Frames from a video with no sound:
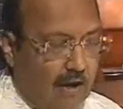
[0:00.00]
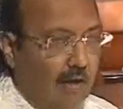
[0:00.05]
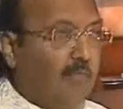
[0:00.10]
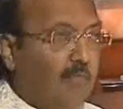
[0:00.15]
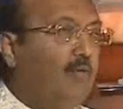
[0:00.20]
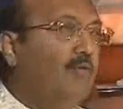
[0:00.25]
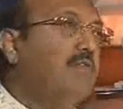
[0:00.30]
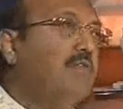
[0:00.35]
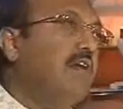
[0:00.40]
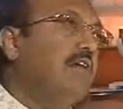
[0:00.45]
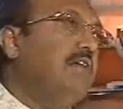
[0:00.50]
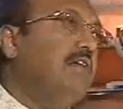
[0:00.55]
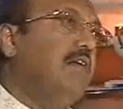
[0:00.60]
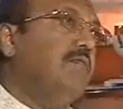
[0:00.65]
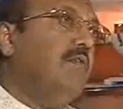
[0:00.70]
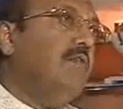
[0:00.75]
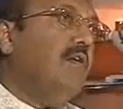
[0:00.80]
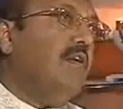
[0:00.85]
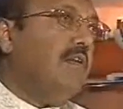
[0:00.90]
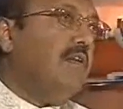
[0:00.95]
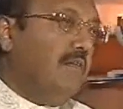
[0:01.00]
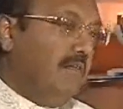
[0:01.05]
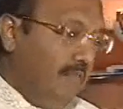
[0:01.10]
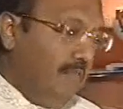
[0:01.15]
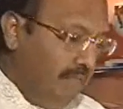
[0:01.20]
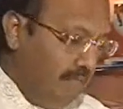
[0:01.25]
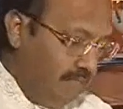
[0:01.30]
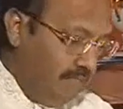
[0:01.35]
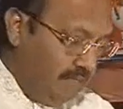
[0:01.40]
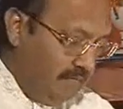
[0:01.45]
I've known Sanjay for
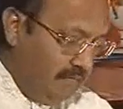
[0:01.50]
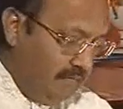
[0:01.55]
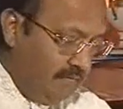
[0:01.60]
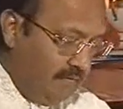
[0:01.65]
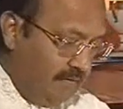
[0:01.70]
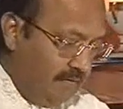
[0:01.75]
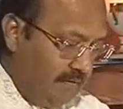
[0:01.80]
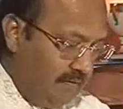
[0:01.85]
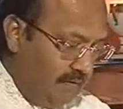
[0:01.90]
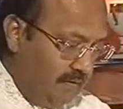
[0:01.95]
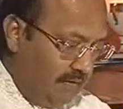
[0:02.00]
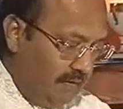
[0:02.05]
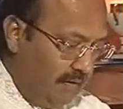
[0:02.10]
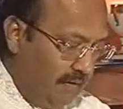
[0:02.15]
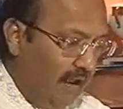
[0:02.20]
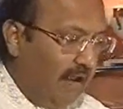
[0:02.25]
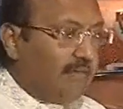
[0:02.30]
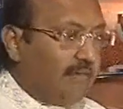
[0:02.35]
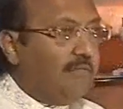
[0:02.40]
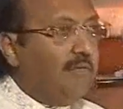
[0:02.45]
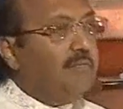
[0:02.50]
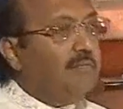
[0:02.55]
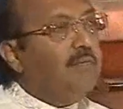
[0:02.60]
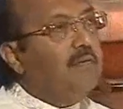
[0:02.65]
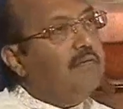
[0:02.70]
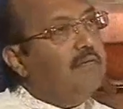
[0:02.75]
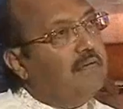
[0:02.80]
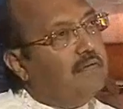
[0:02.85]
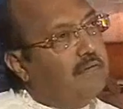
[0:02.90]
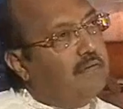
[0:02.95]
last
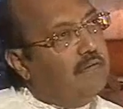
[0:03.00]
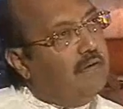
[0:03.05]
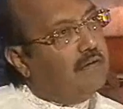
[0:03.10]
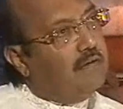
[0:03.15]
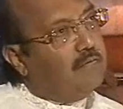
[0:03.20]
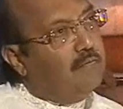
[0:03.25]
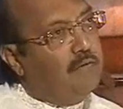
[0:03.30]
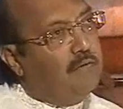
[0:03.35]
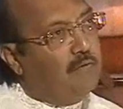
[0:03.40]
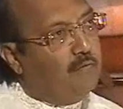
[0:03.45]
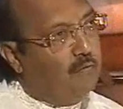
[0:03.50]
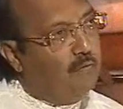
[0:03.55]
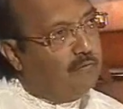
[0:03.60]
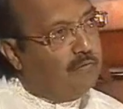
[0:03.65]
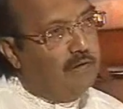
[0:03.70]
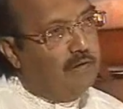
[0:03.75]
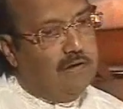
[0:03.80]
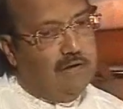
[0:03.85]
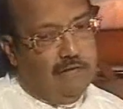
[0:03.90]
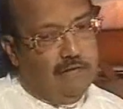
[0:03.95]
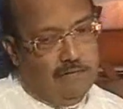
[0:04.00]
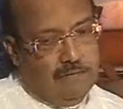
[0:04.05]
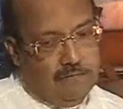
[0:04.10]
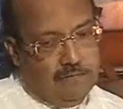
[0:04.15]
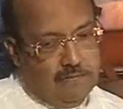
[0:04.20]
15, 16 years very closely.